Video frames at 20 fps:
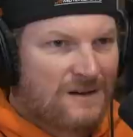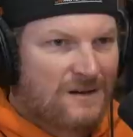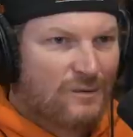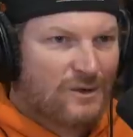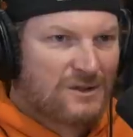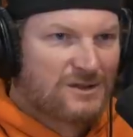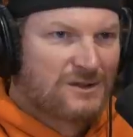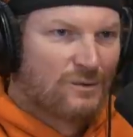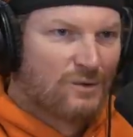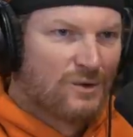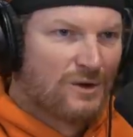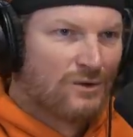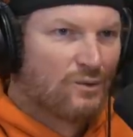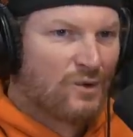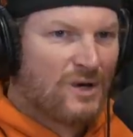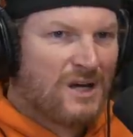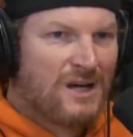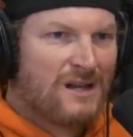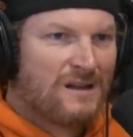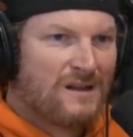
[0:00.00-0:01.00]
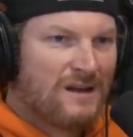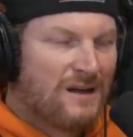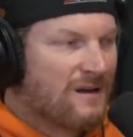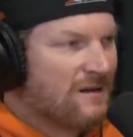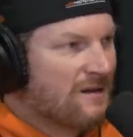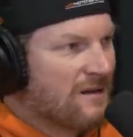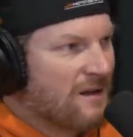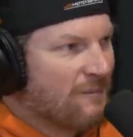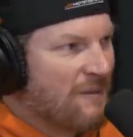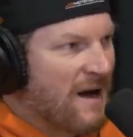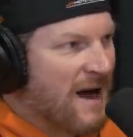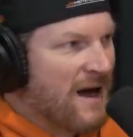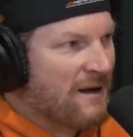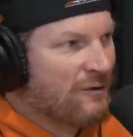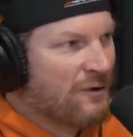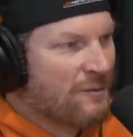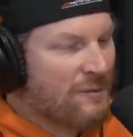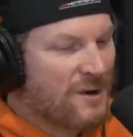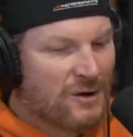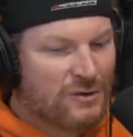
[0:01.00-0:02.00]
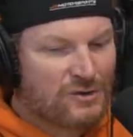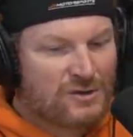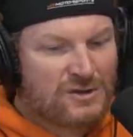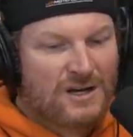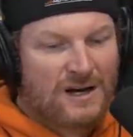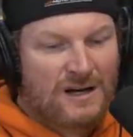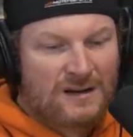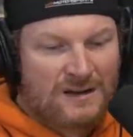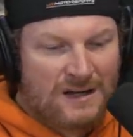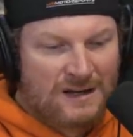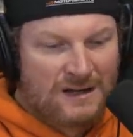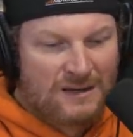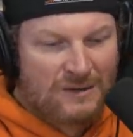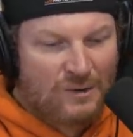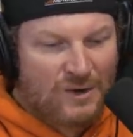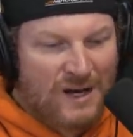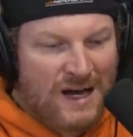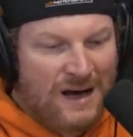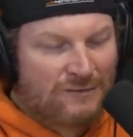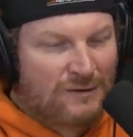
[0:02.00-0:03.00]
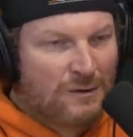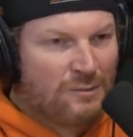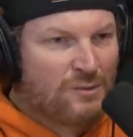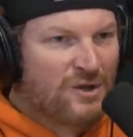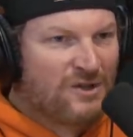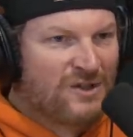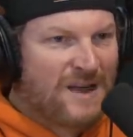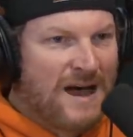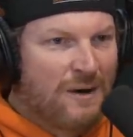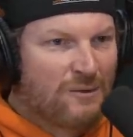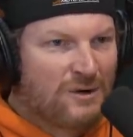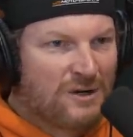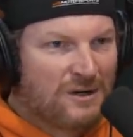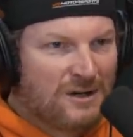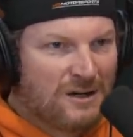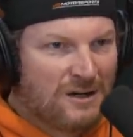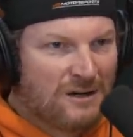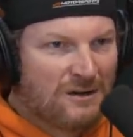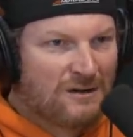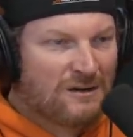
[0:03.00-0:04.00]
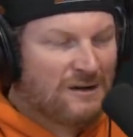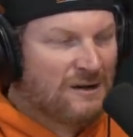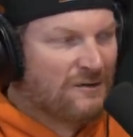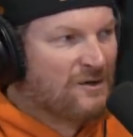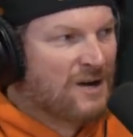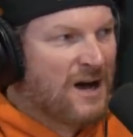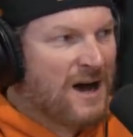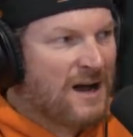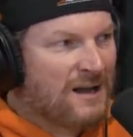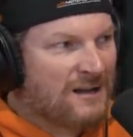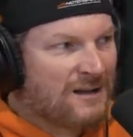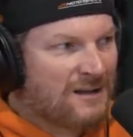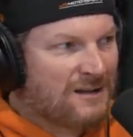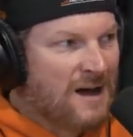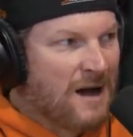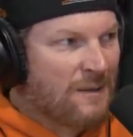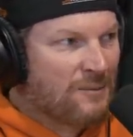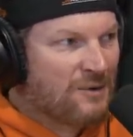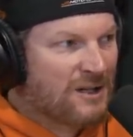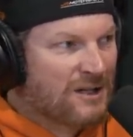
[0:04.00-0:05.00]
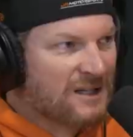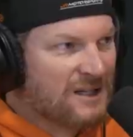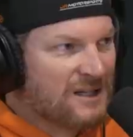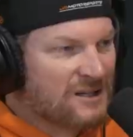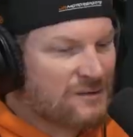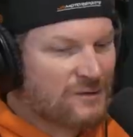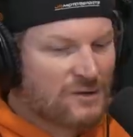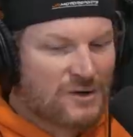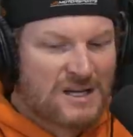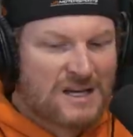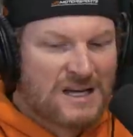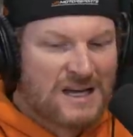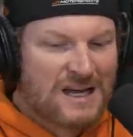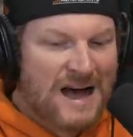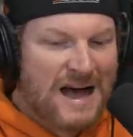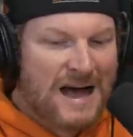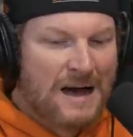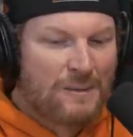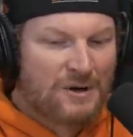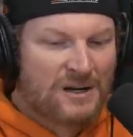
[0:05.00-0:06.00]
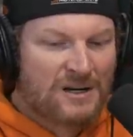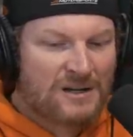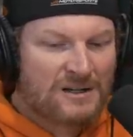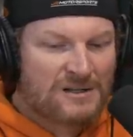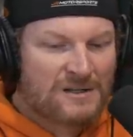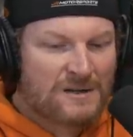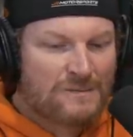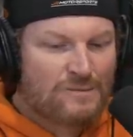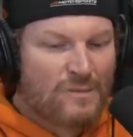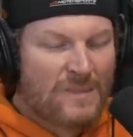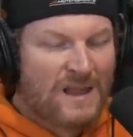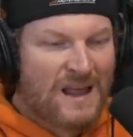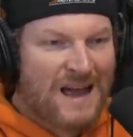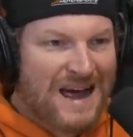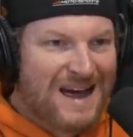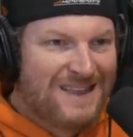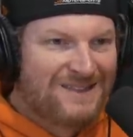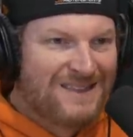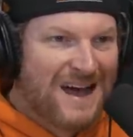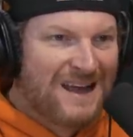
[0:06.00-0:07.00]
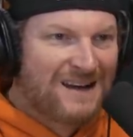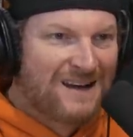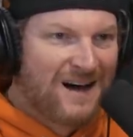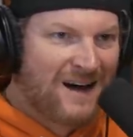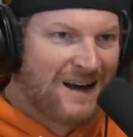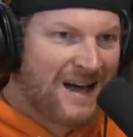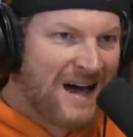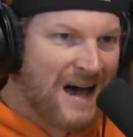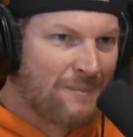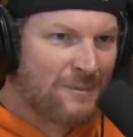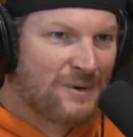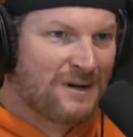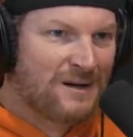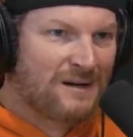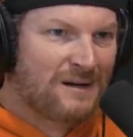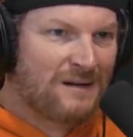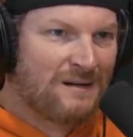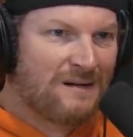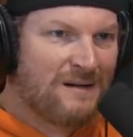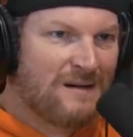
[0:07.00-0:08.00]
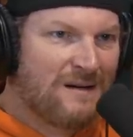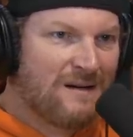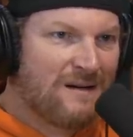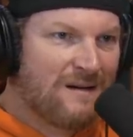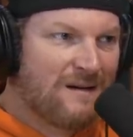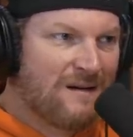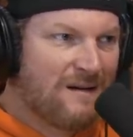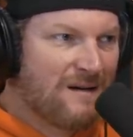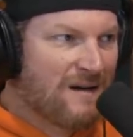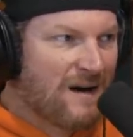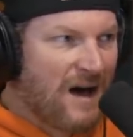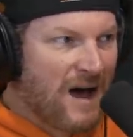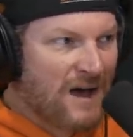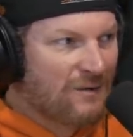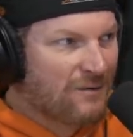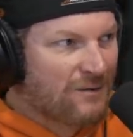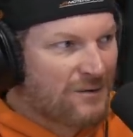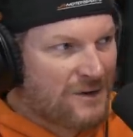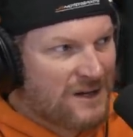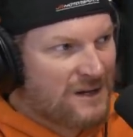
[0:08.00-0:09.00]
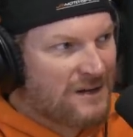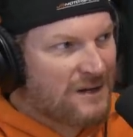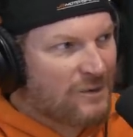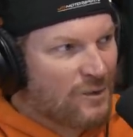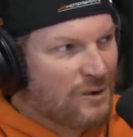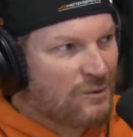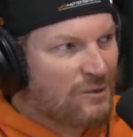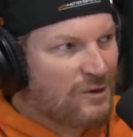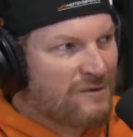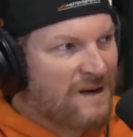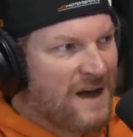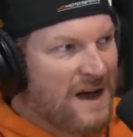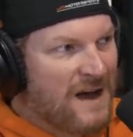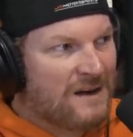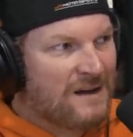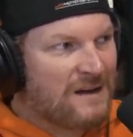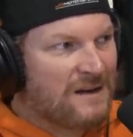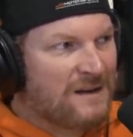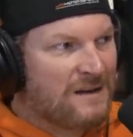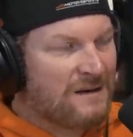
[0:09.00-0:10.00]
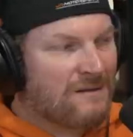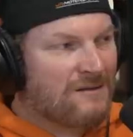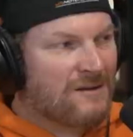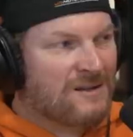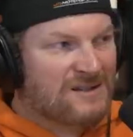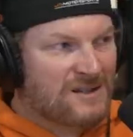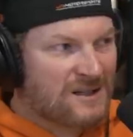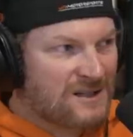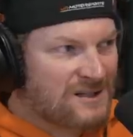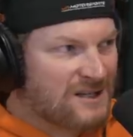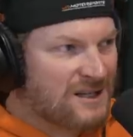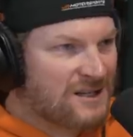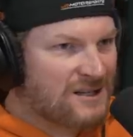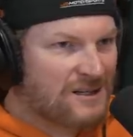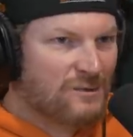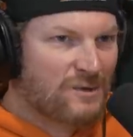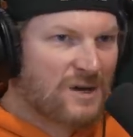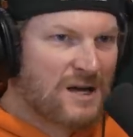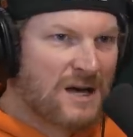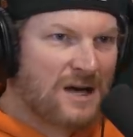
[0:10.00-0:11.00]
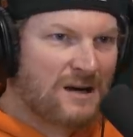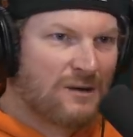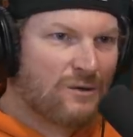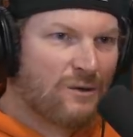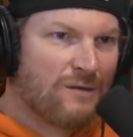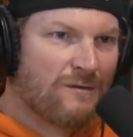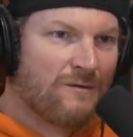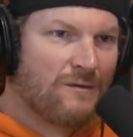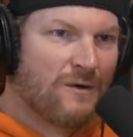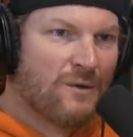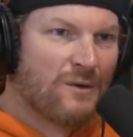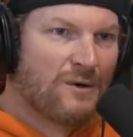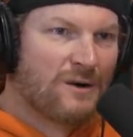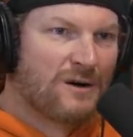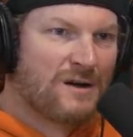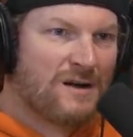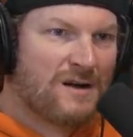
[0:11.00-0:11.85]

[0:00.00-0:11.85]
what's the one win that, that mattered the most? I think you would have to put that one near, if not at the top of the list for DEI, because had that not happened, I don't think that we would have had any of the success that we had going forward.